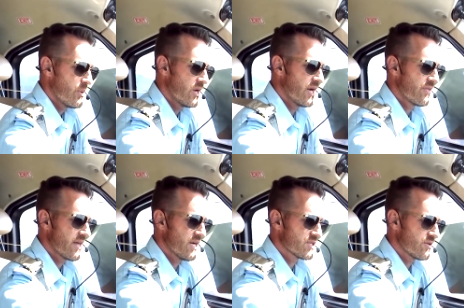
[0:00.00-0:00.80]

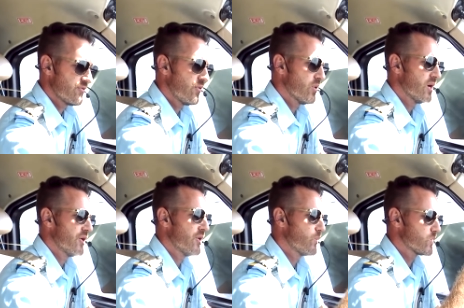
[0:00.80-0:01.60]

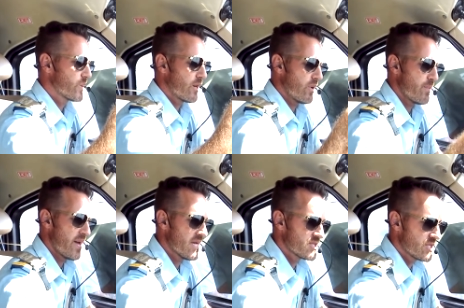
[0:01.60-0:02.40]
9,400. Once I get right
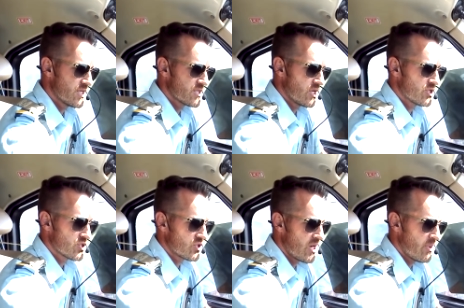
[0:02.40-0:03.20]
past these, then I'll
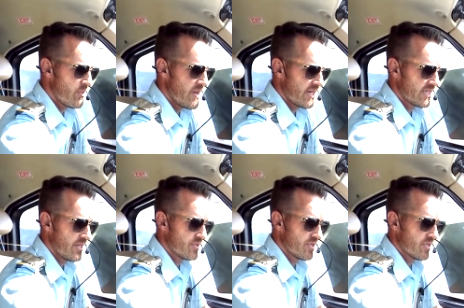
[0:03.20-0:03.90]
just drop on back down